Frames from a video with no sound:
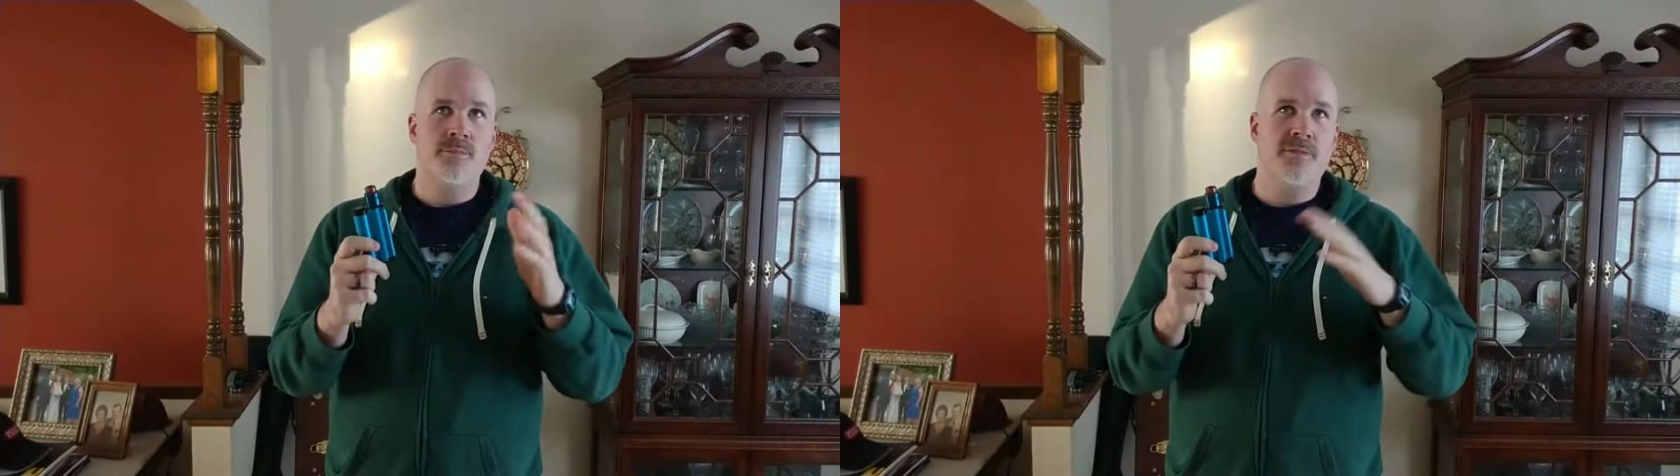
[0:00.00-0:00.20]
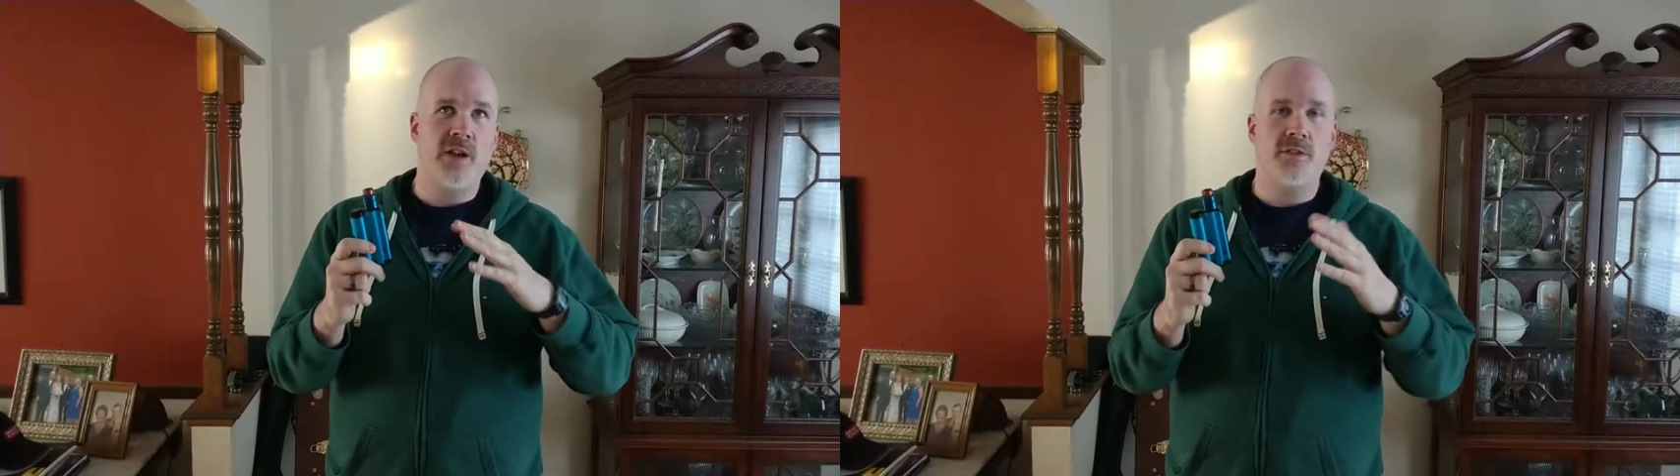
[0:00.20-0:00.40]

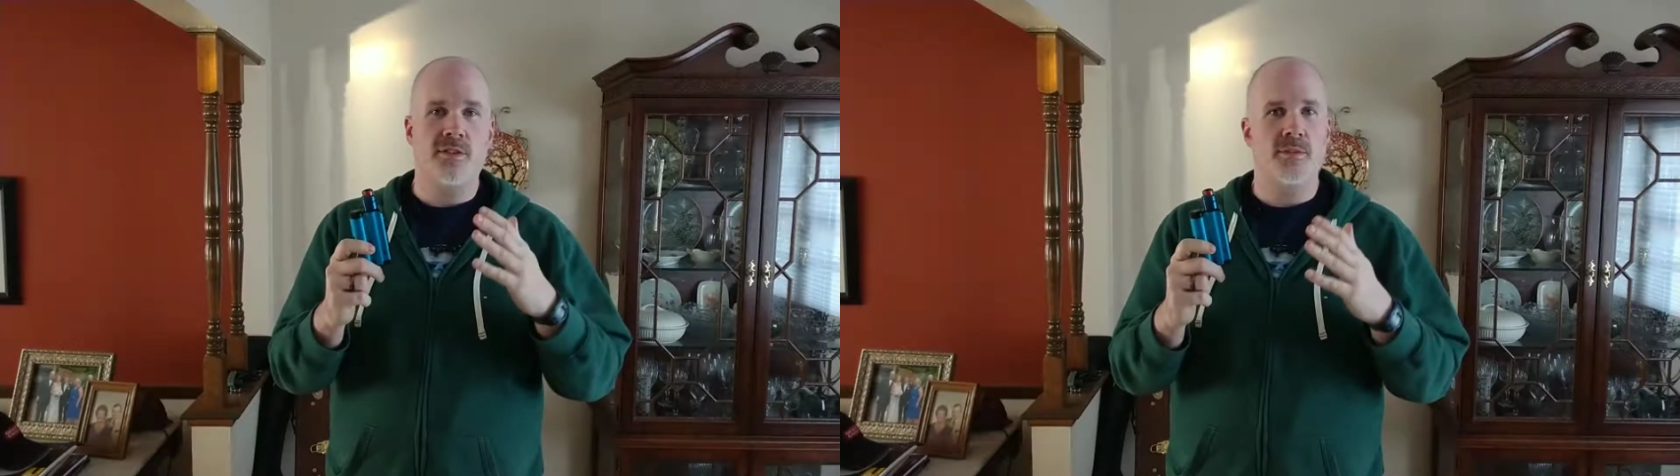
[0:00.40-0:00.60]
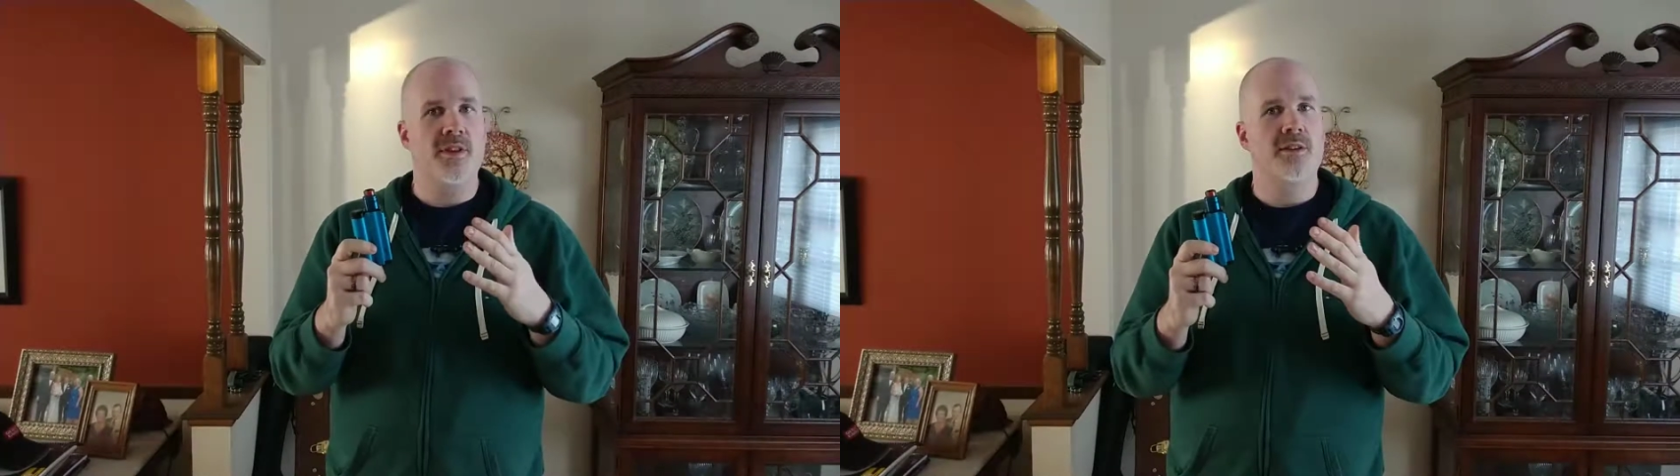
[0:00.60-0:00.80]
found
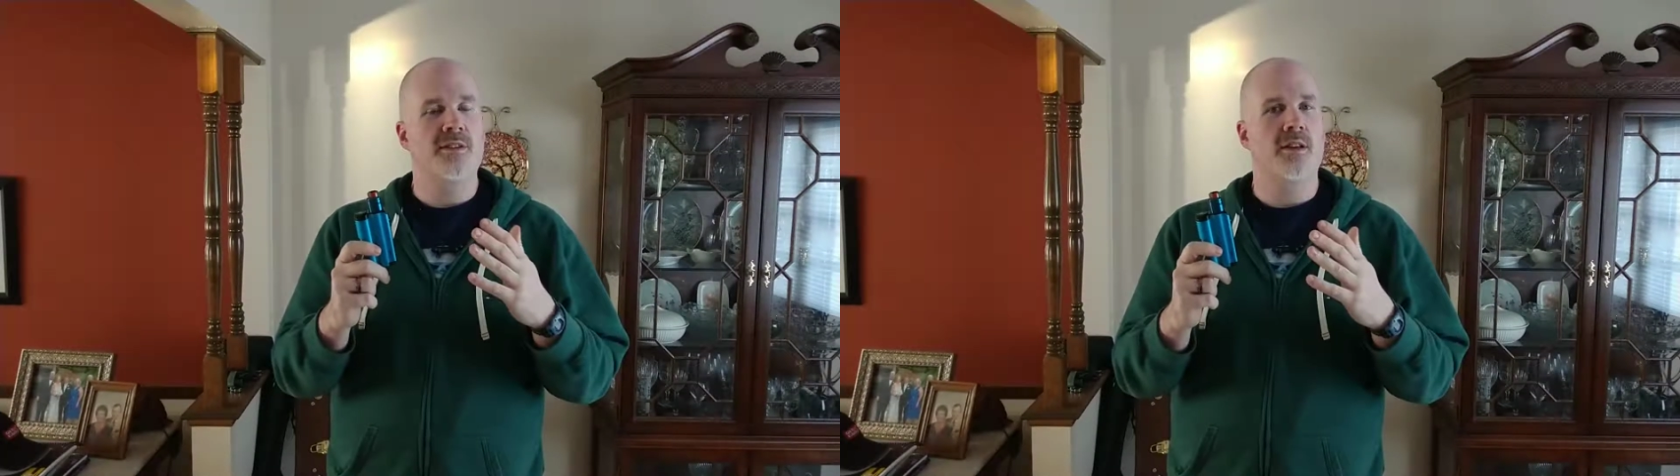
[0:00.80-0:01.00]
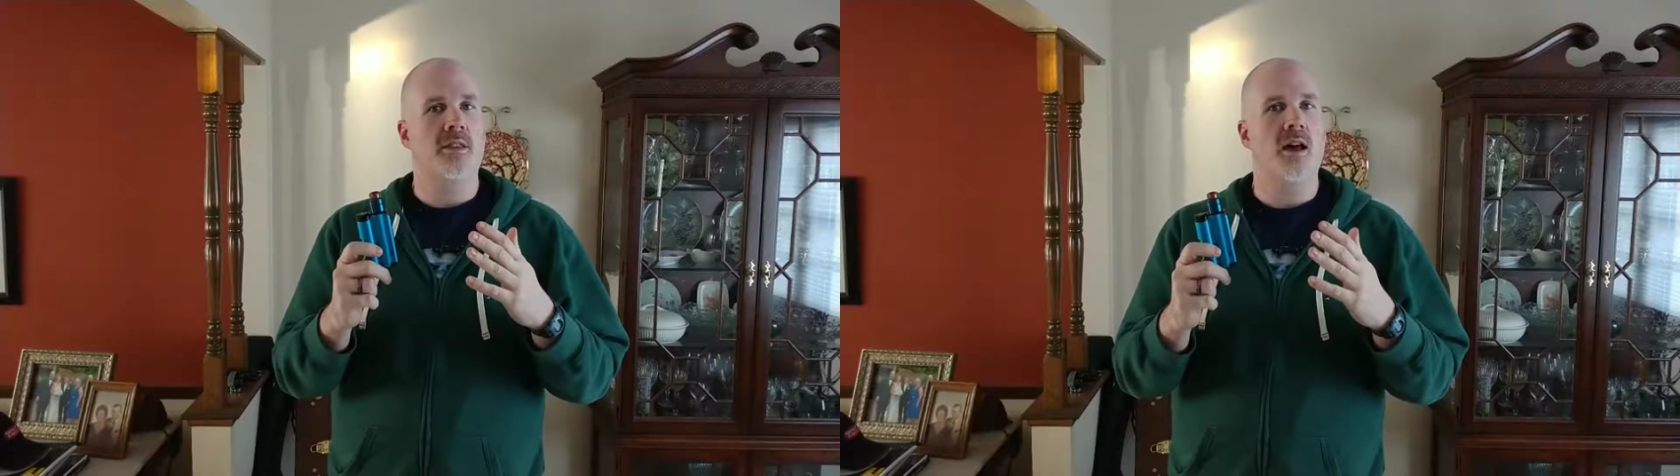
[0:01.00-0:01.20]
some
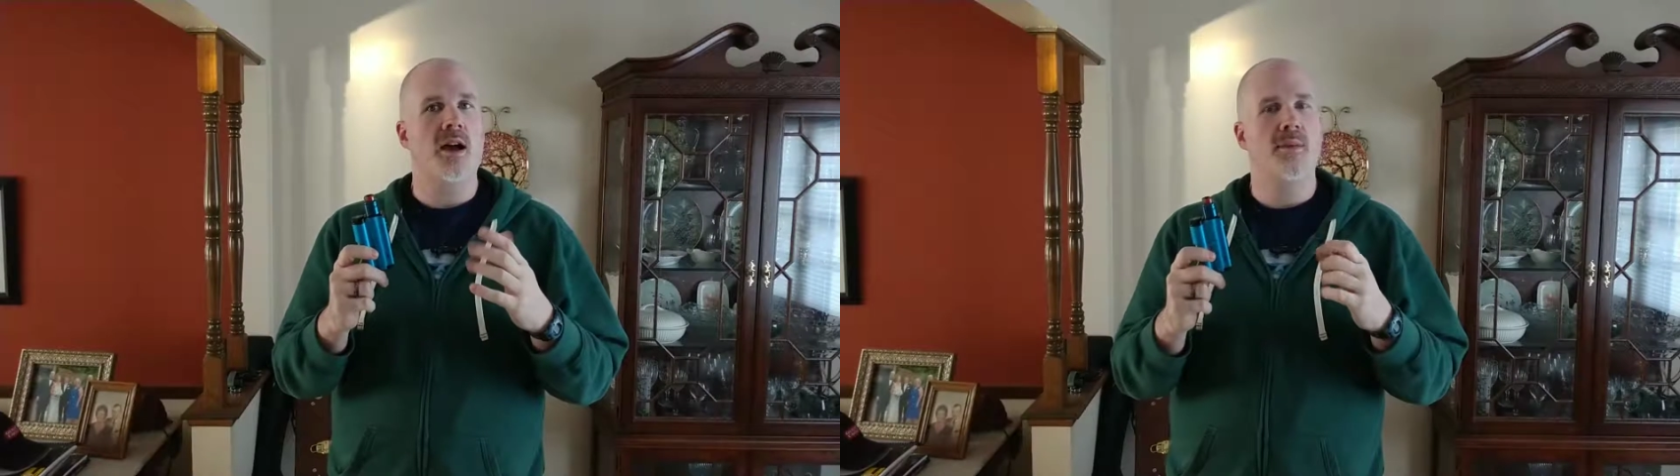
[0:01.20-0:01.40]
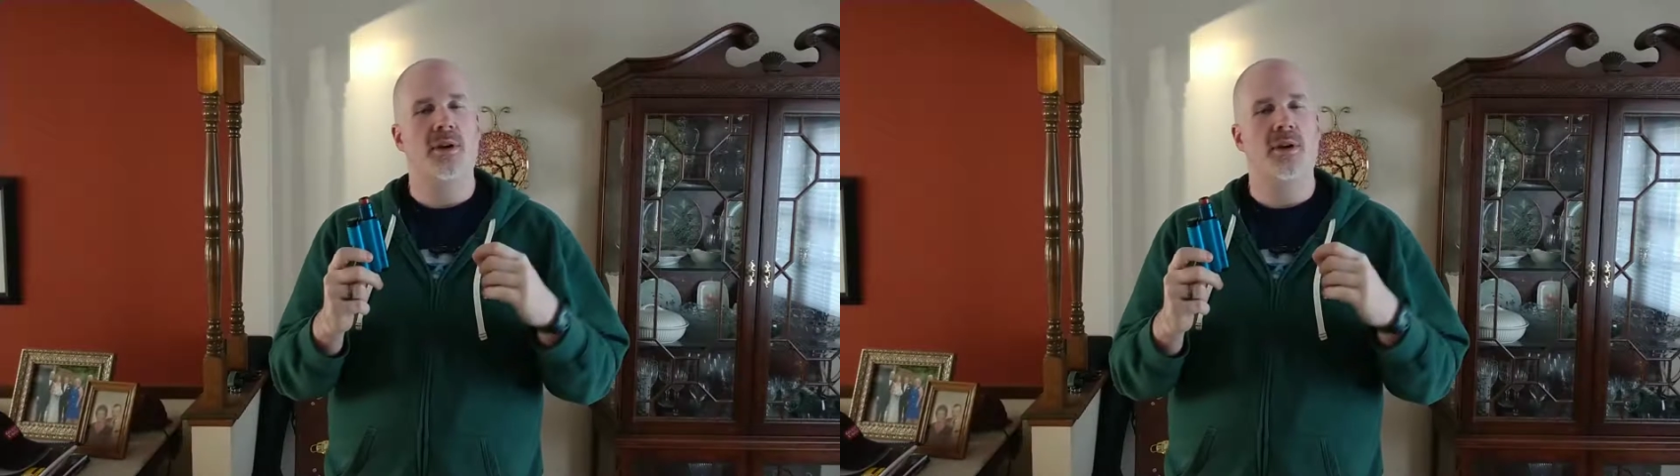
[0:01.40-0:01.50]
things online,